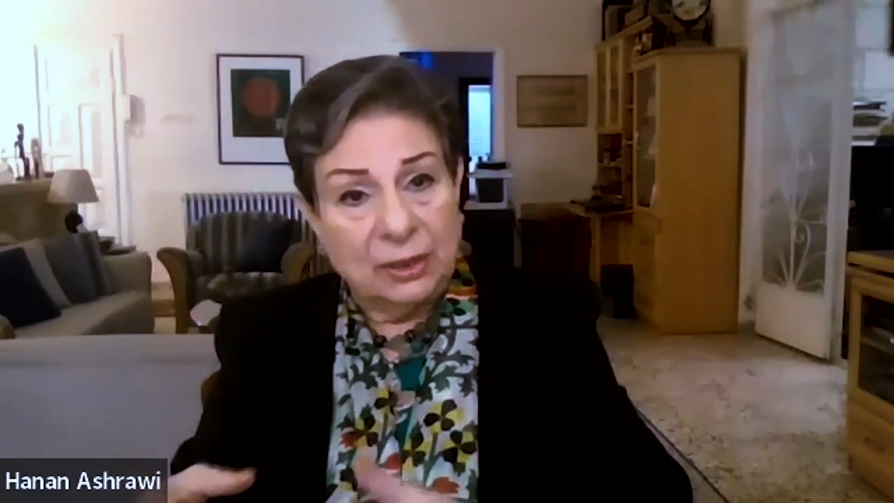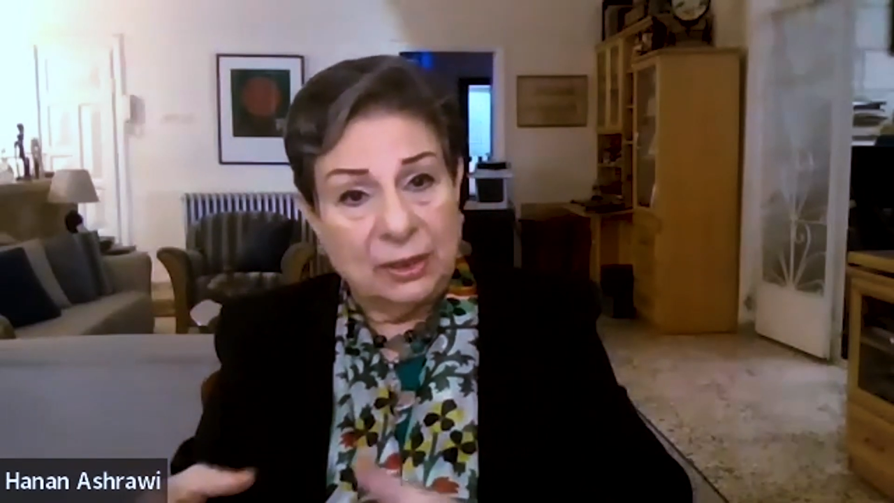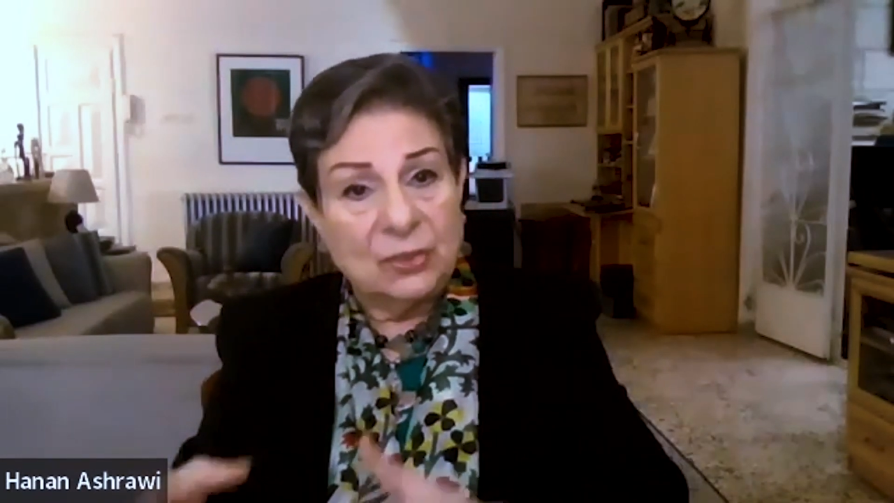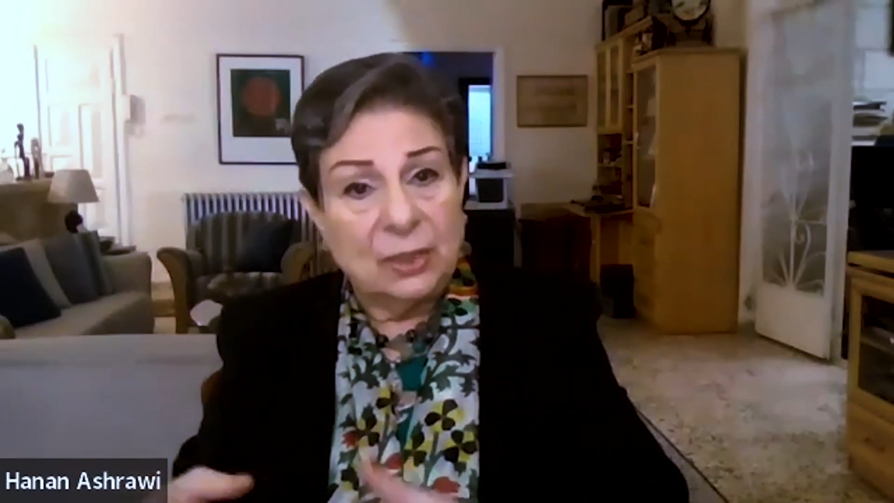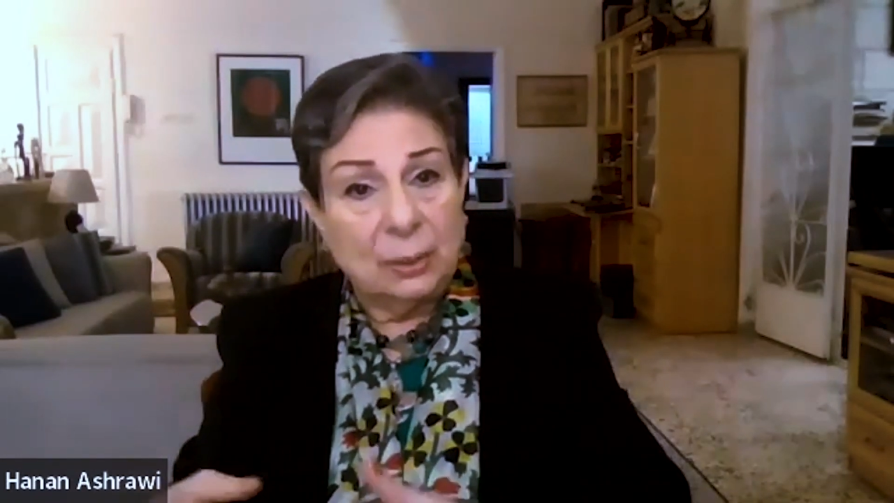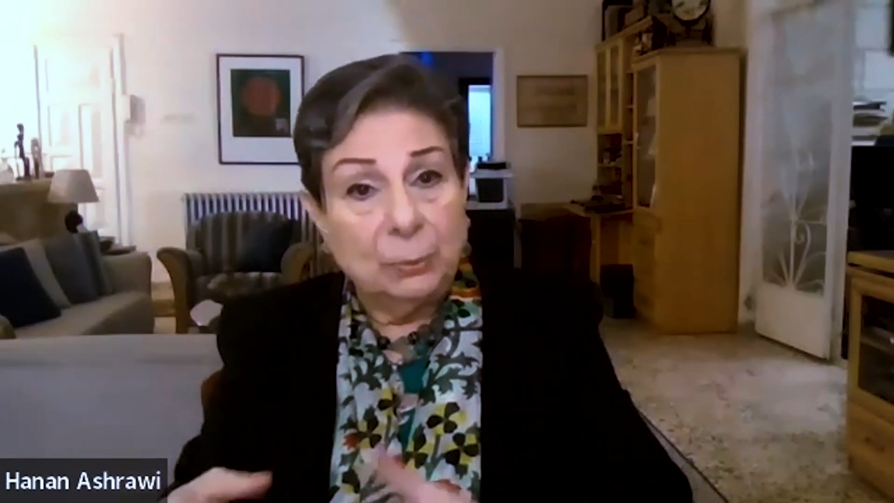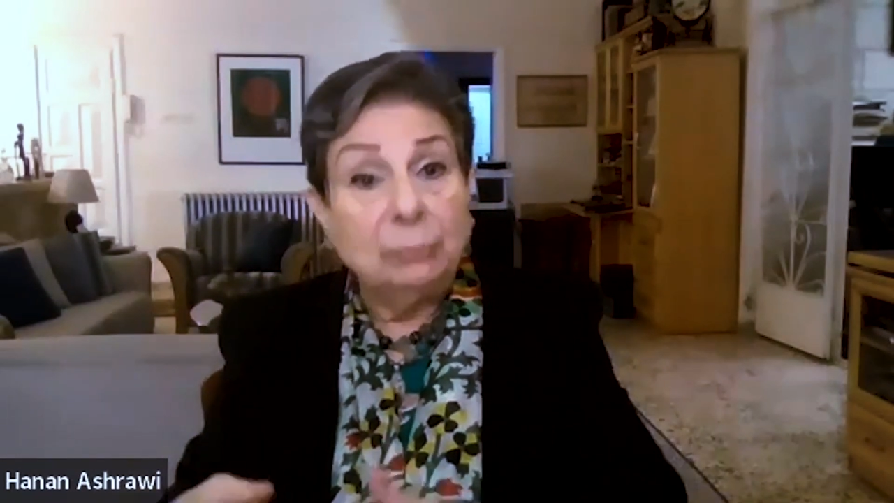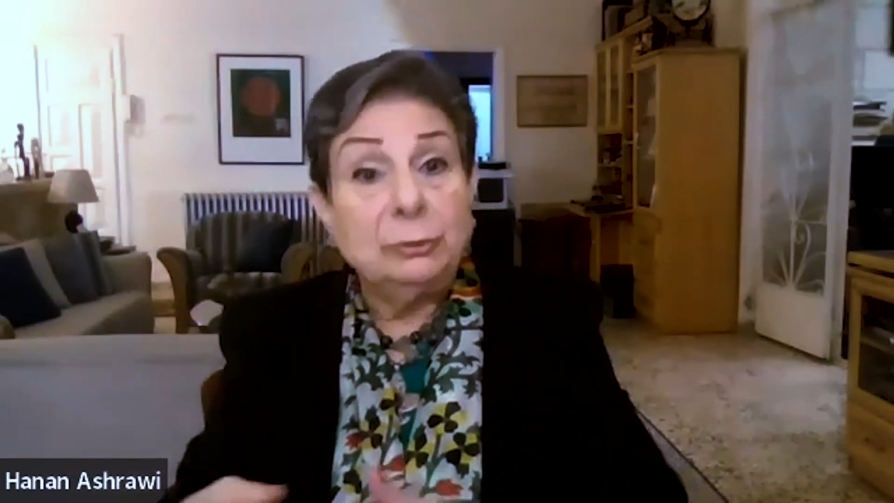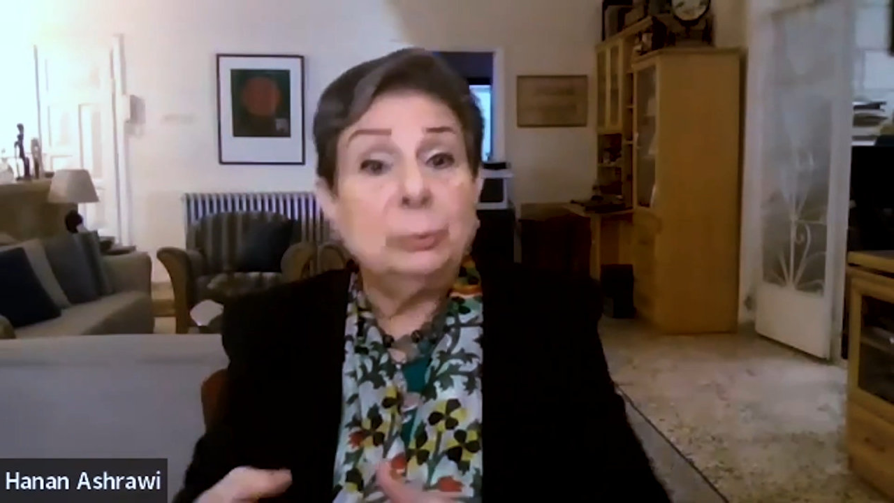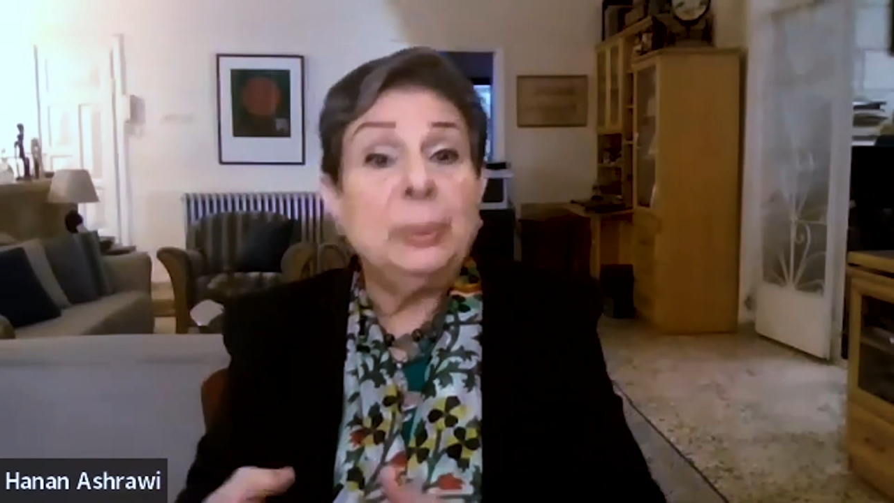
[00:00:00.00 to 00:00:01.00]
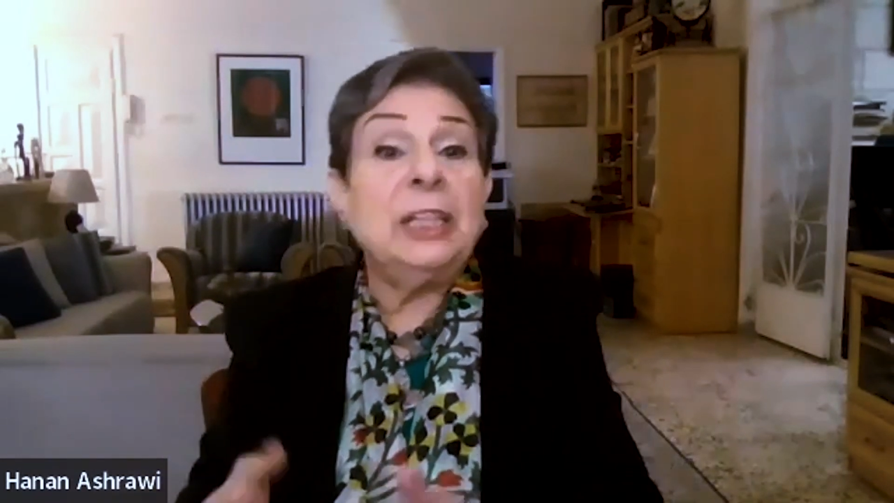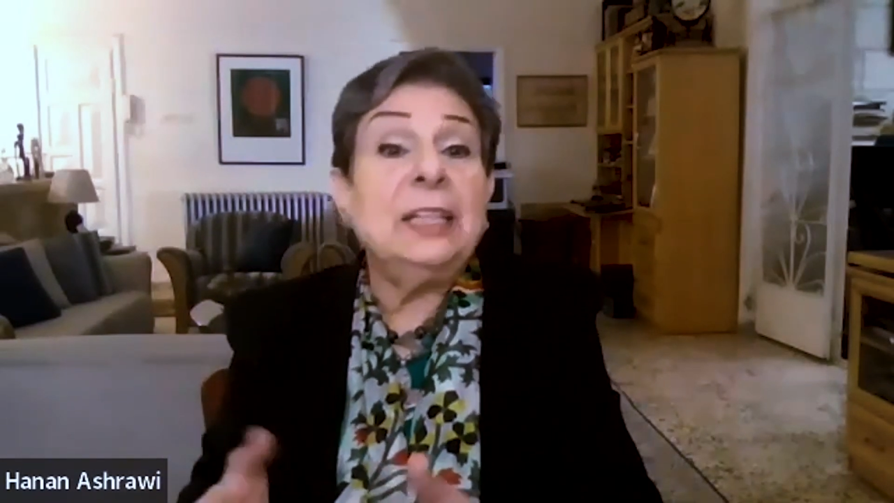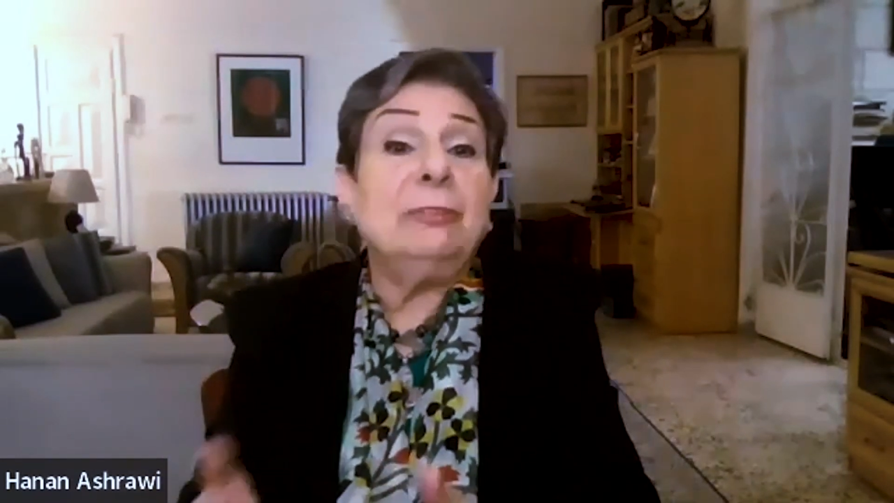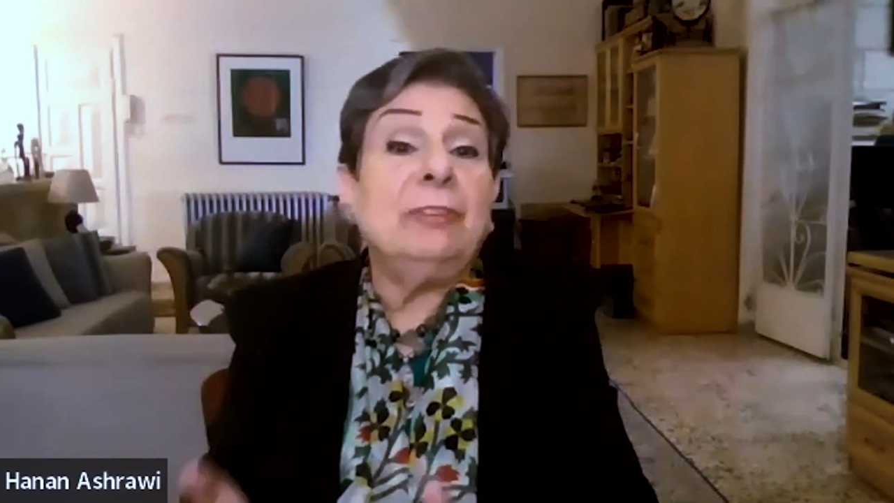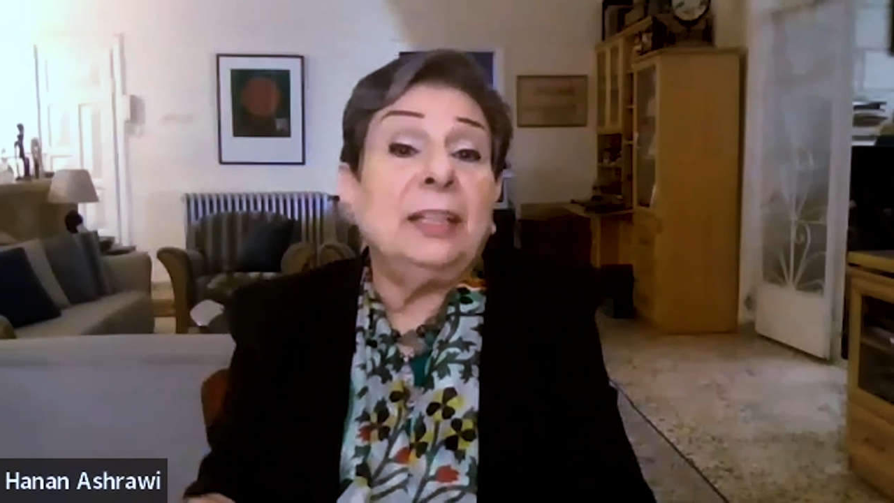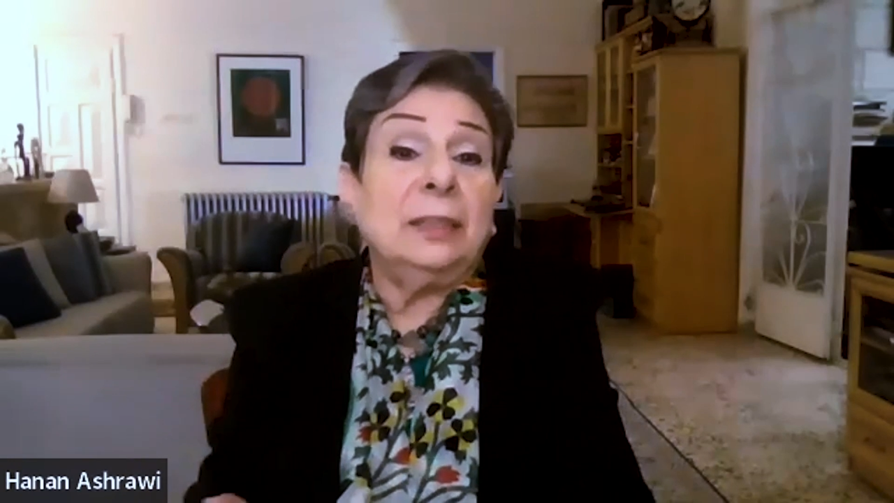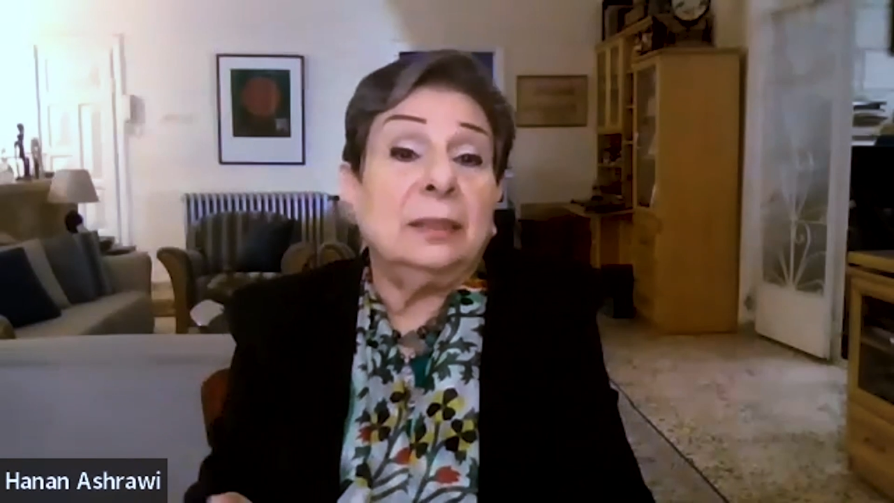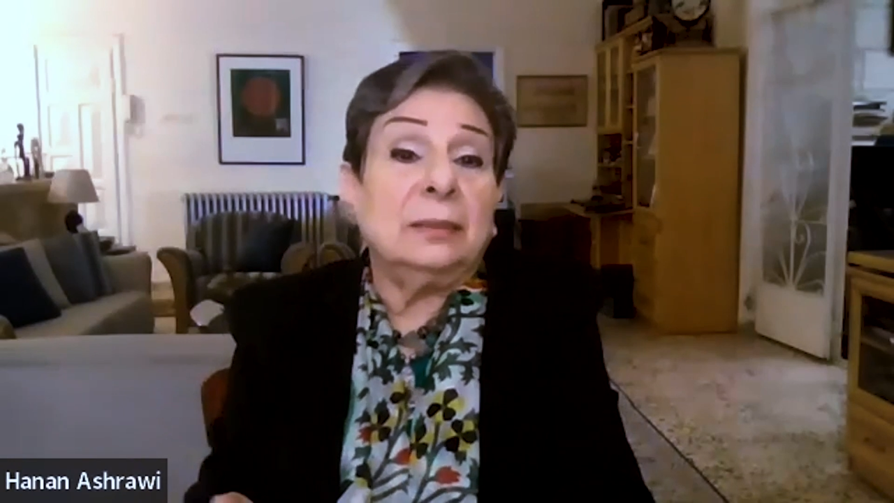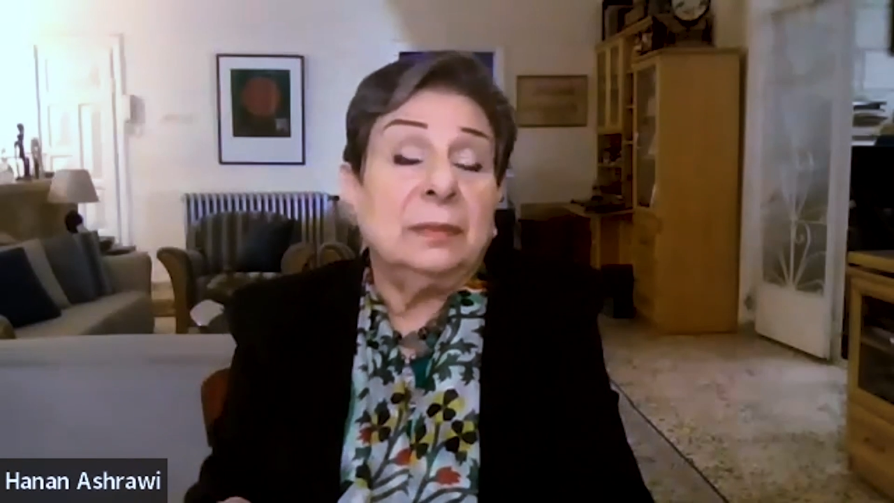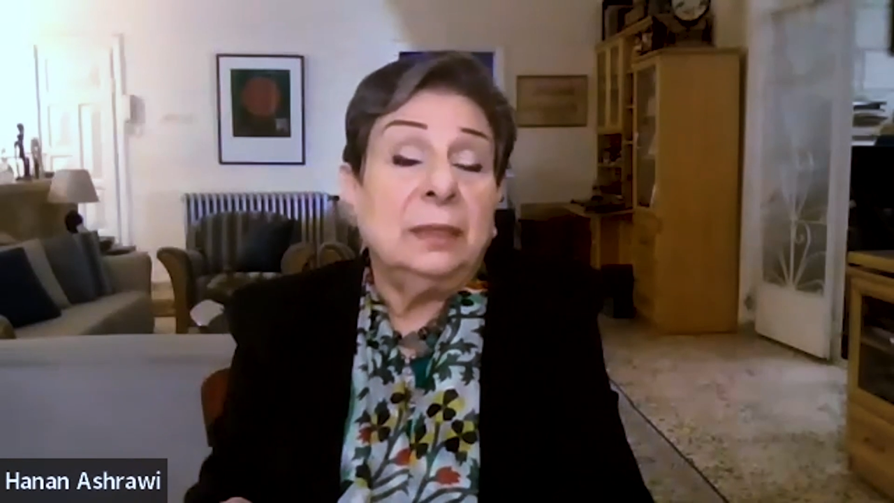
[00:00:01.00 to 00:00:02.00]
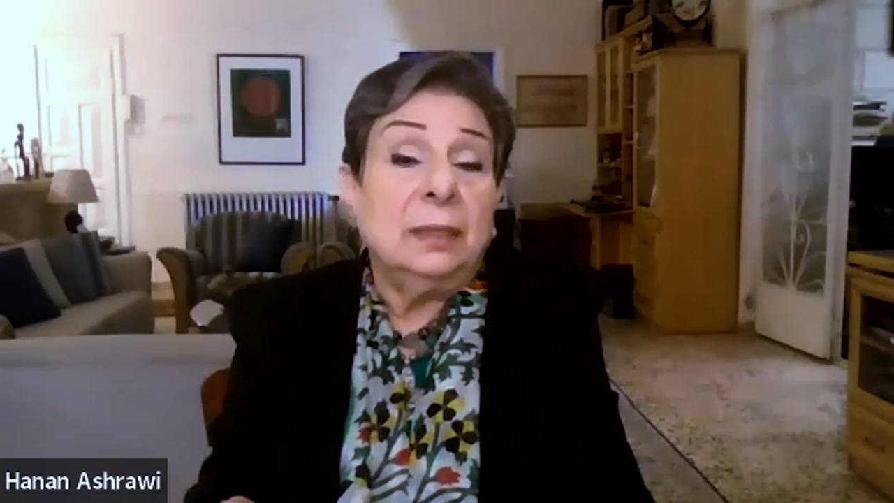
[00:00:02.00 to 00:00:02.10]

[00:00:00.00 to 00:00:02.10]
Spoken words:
Israel, proved to be ineffective.